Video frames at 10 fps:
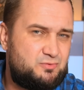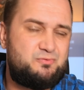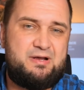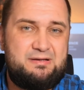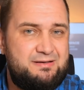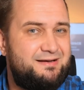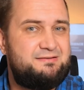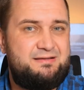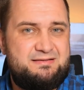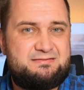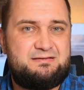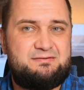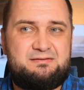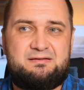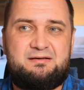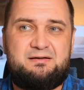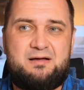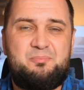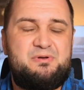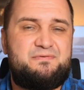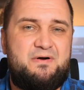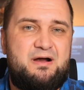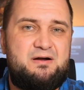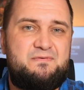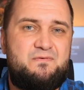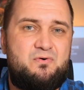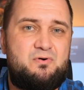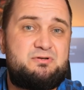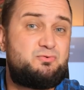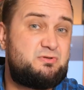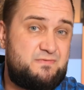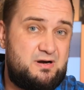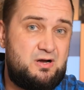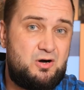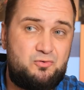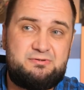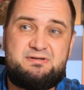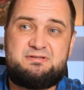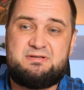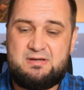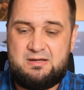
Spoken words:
already a decent amplifier for Susvara owners